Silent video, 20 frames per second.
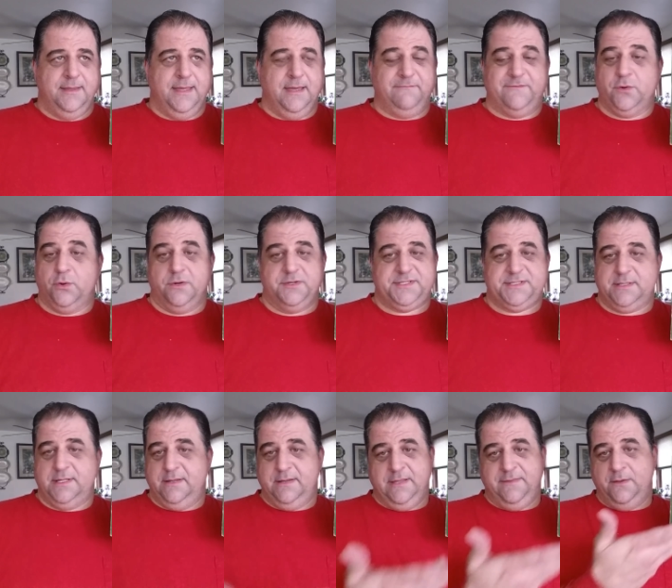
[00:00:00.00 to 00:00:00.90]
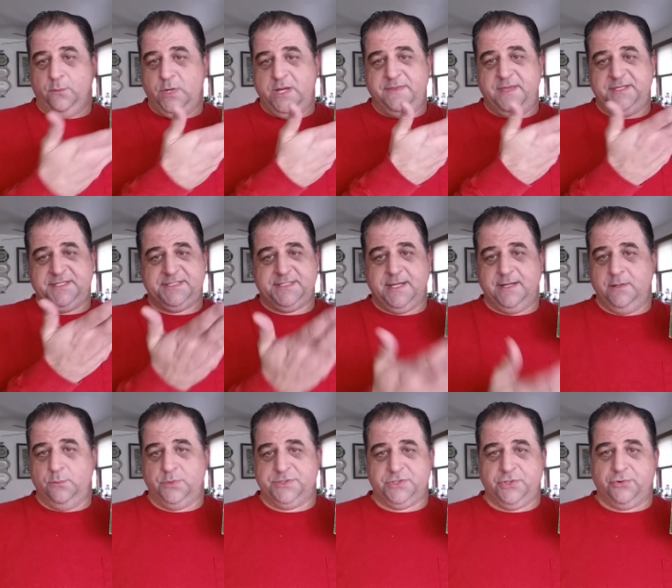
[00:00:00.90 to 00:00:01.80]
Of course, and the way they
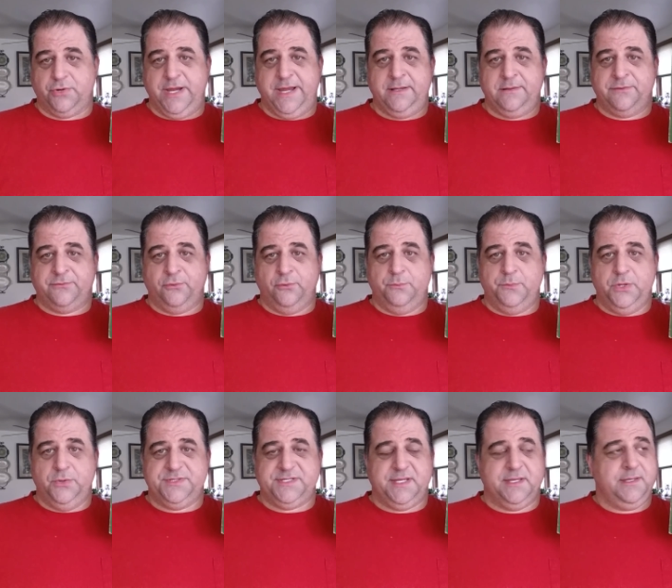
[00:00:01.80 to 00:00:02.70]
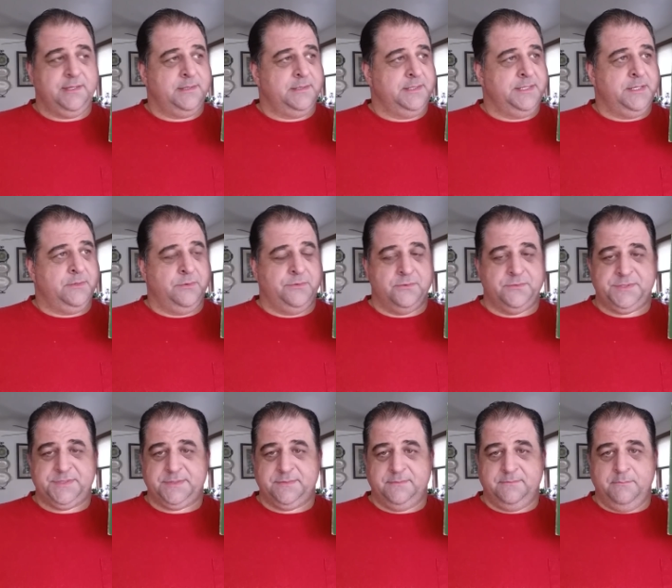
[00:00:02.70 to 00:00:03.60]
said it was great through music. You know,
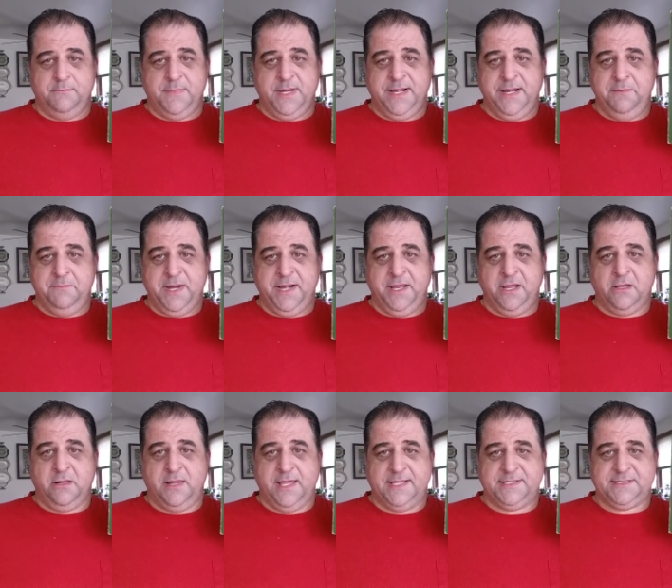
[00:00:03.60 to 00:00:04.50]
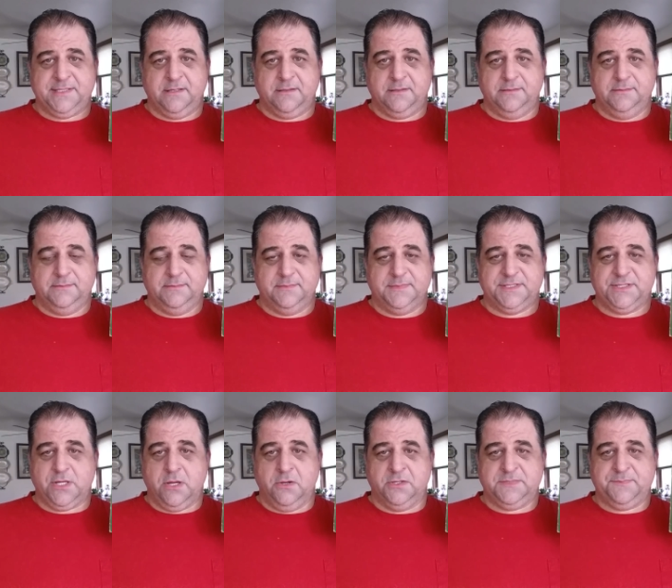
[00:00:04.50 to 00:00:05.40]
there's many, many classic
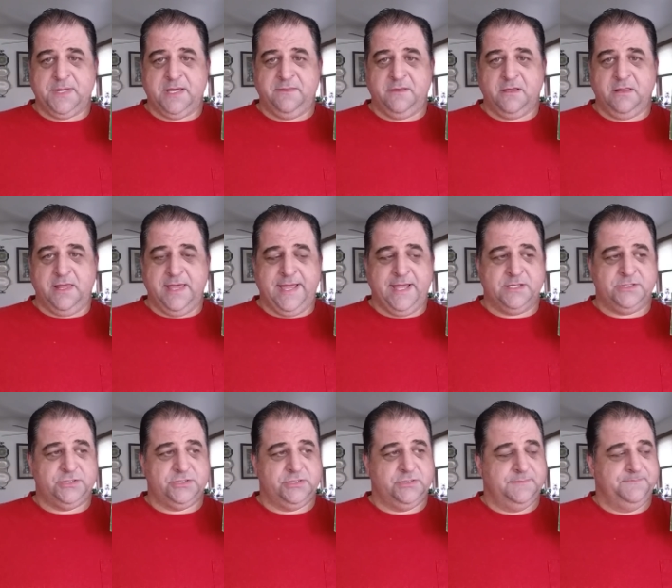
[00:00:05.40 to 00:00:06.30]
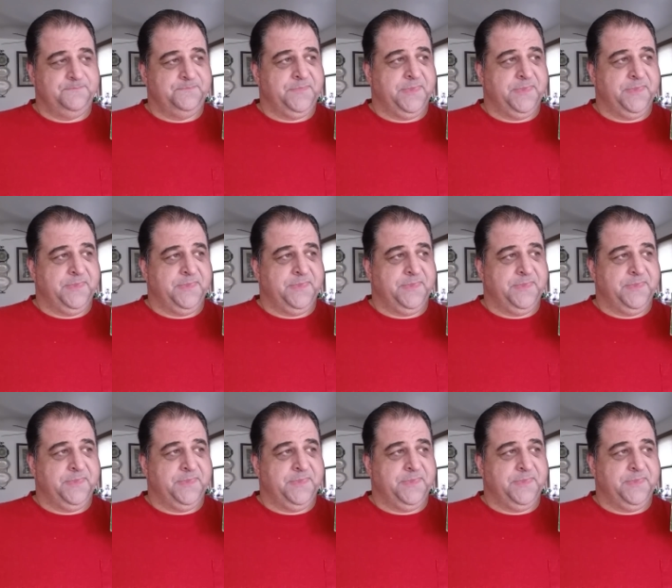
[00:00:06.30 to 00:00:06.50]
songs by The Clash.